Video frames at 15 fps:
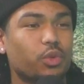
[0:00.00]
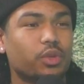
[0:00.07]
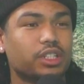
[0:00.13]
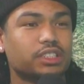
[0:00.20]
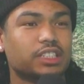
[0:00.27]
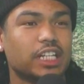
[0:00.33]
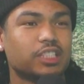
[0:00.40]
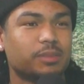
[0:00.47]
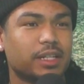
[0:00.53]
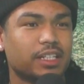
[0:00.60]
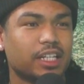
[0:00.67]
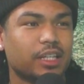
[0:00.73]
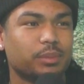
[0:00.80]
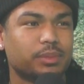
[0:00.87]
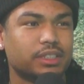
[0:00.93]
want to change my
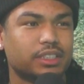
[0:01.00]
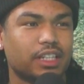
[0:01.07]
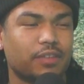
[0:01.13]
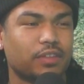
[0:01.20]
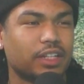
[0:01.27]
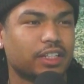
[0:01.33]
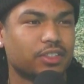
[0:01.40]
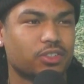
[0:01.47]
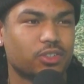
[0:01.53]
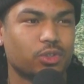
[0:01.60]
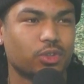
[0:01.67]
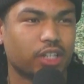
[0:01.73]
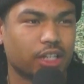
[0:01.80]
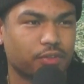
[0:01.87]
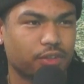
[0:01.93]
name, but I feel like it's
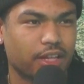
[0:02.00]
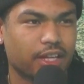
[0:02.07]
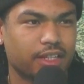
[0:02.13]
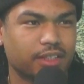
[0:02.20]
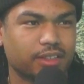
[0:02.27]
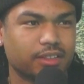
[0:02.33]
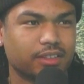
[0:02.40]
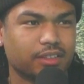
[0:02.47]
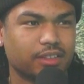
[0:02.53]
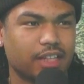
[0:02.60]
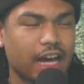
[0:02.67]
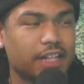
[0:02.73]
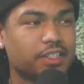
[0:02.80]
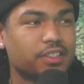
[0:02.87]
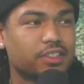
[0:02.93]
too late for that.
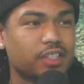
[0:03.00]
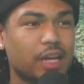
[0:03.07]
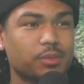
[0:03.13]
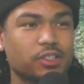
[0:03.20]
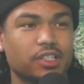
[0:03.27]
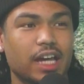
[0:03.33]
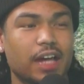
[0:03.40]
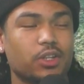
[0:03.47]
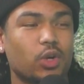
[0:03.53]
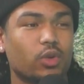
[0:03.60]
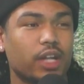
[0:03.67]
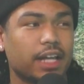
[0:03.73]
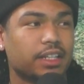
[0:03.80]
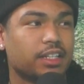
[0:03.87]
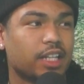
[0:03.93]
I'm just saying I don't
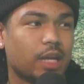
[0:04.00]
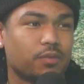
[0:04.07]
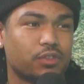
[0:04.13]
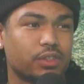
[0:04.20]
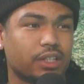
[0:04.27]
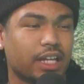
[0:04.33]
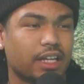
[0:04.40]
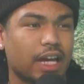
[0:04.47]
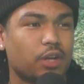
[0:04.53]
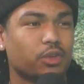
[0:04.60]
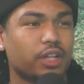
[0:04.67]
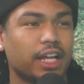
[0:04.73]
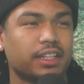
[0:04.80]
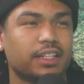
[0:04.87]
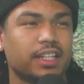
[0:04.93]
like the name for it. Like I don't
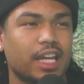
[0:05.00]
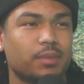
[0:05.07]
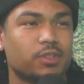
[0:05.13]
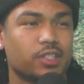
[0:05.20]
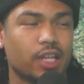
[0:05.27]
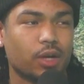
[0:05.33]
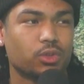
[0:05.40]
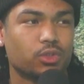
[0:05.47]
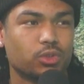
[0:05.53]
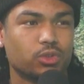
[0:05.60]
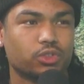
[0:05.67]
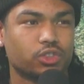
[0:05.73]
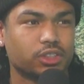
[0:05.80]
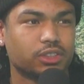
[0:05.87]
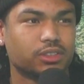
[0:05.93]
like the name
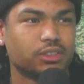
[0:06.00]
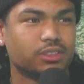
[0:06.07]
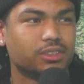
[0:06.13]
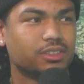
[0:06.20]
ZellTooTrill.